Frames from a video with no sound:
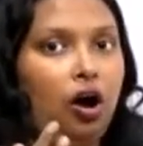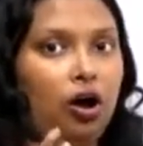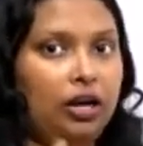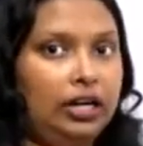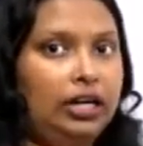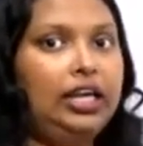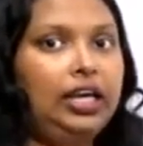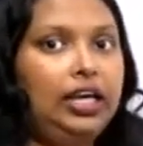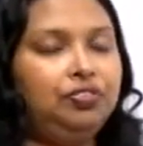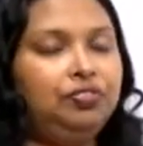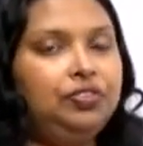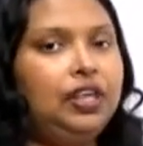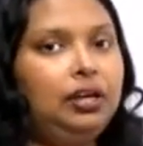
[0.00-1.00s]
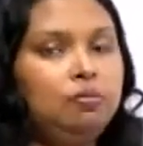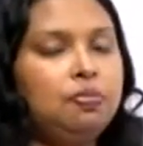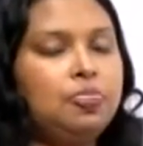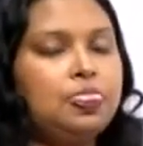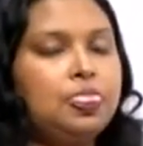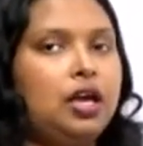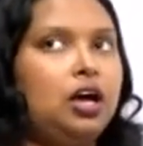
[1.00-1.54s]
only if
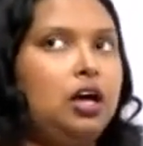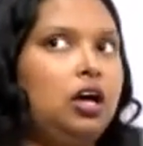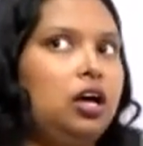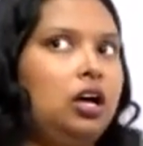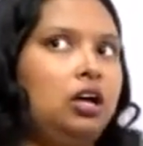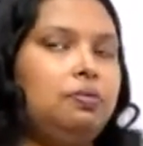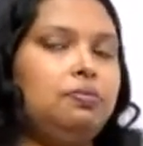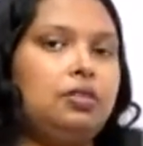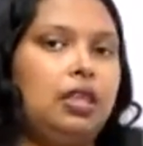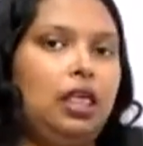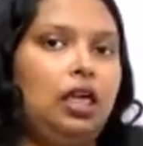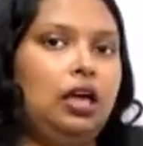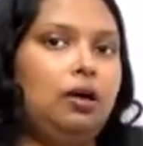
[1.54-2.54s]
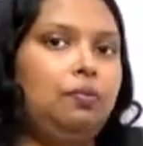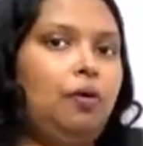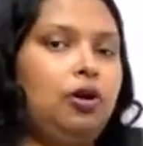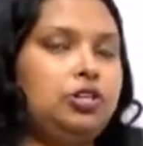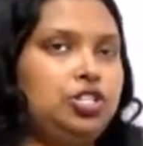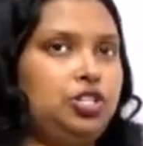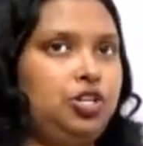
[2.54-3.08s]
the
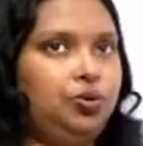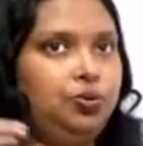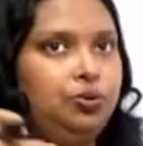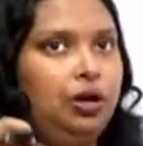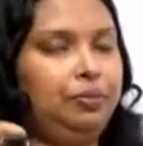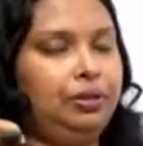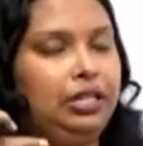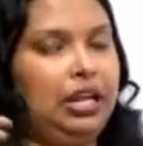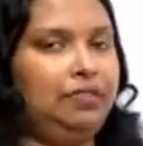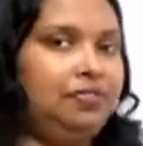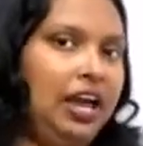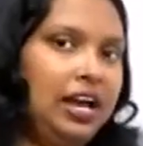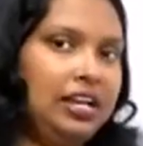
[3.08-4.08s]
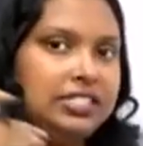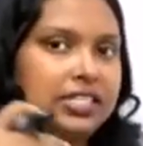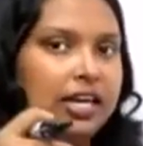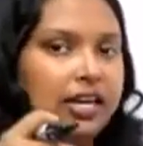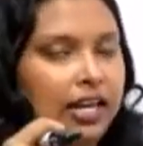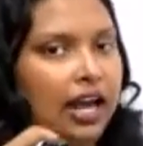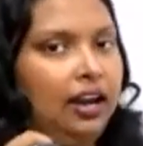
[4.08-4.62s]
positive, I mean left hand
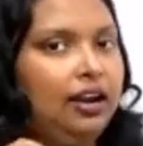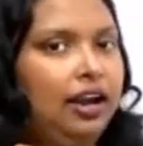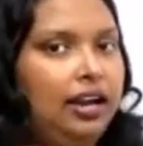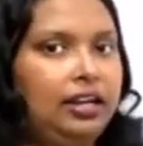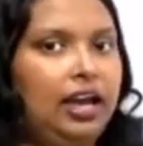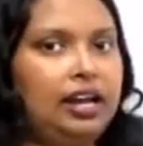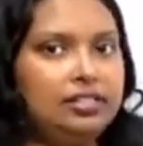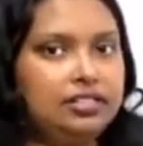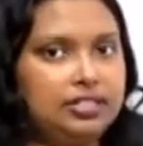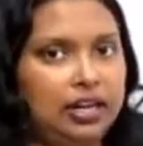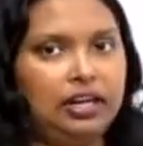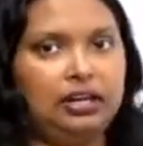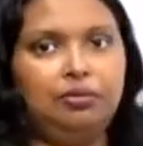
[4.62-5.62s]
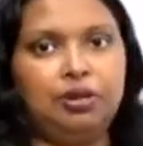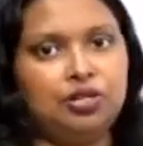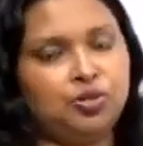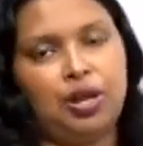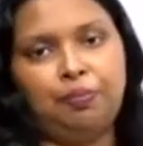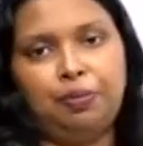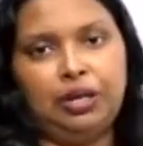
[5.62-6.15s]
side and right hand side limits to
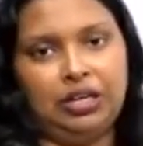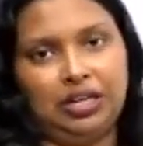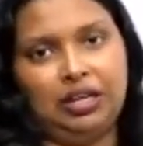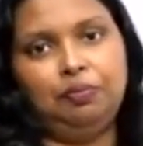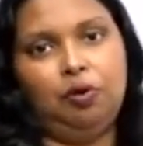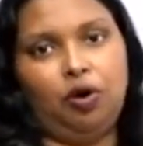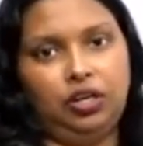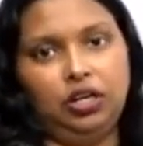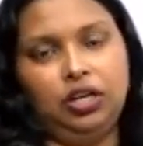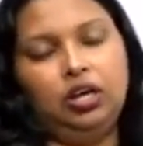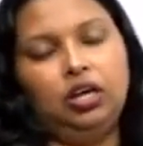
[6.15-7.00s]
that particular point